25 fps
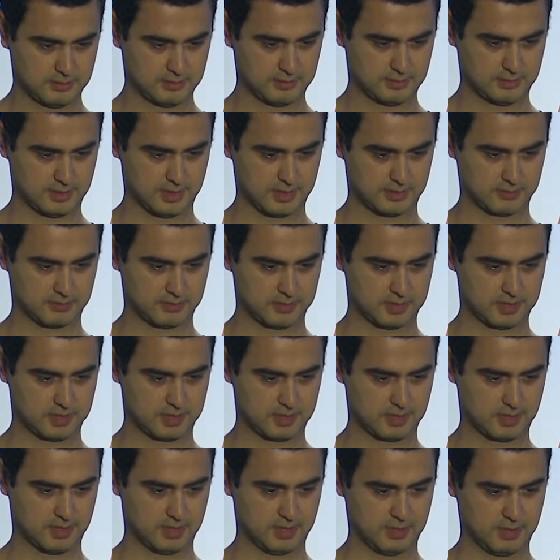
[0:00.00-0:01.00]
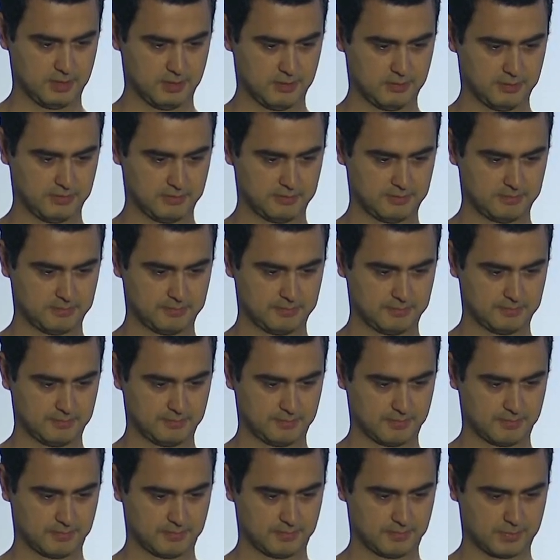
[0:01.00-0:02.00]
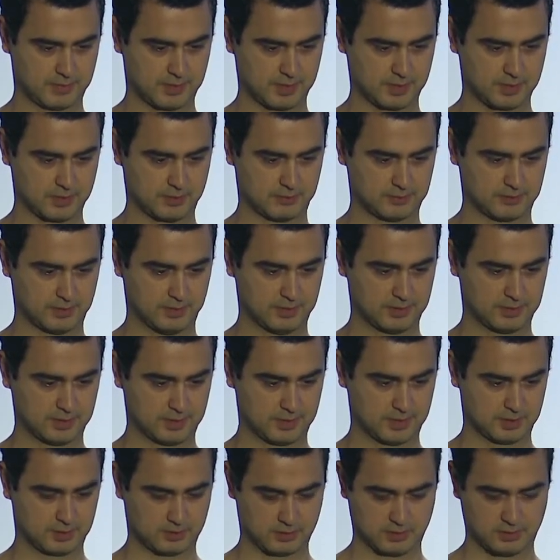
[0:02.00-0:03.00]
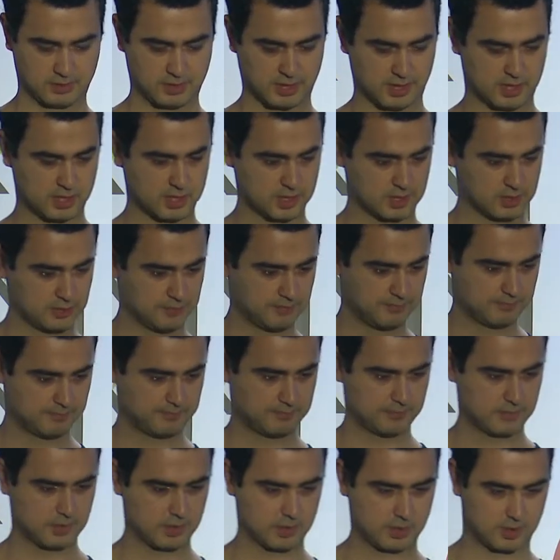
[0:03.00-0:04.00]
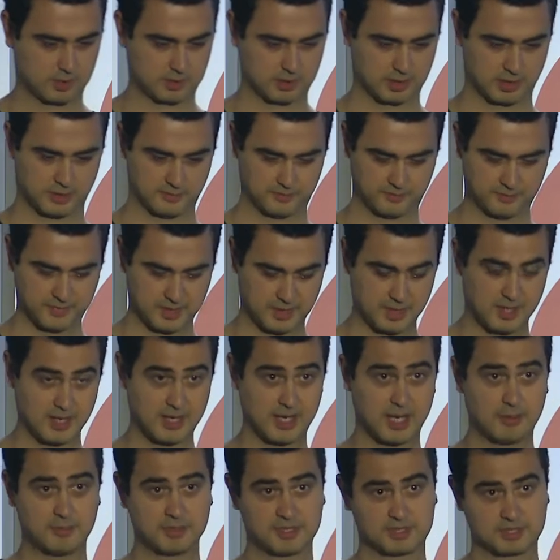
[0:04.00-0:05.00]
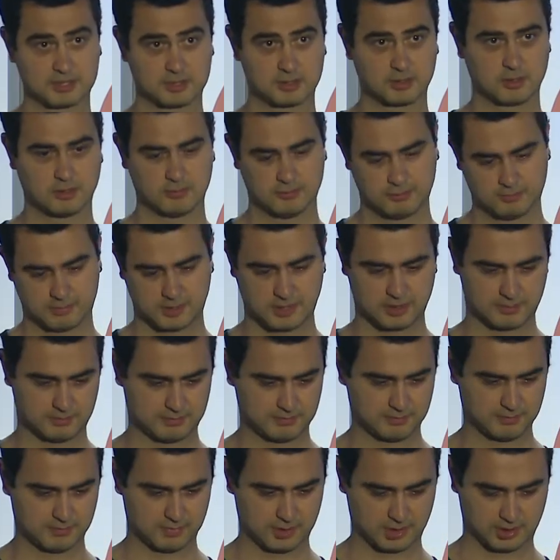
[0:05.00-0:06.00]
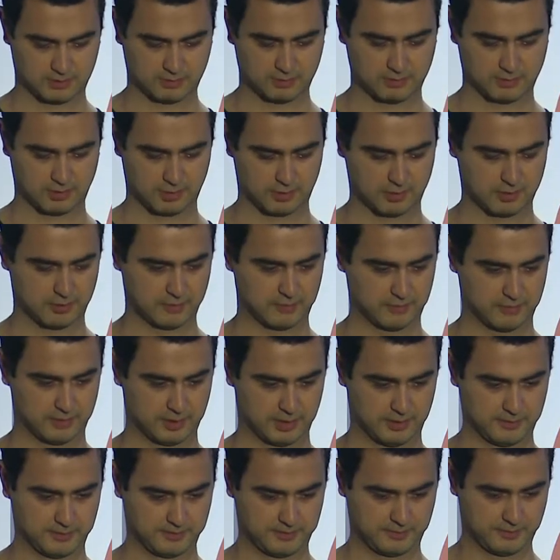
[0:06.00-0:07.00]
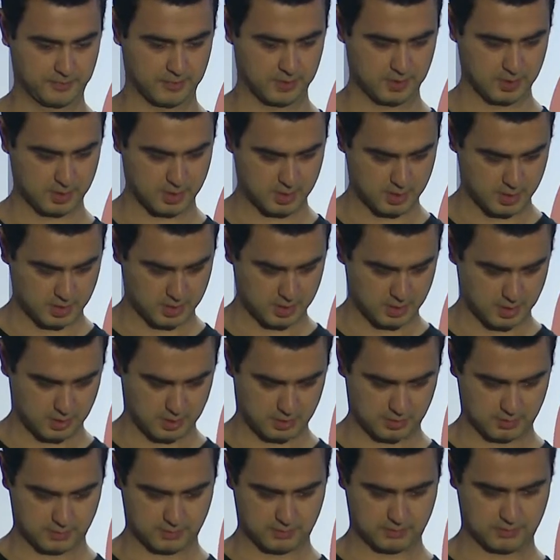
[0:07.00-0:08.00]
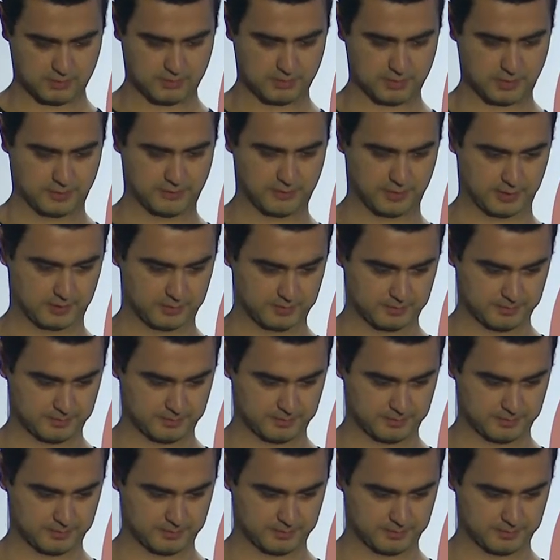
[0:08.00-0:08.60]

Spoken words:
Let me see, because of the internet connection. Okay, a bit slow, but it will work hopefully. Perfect.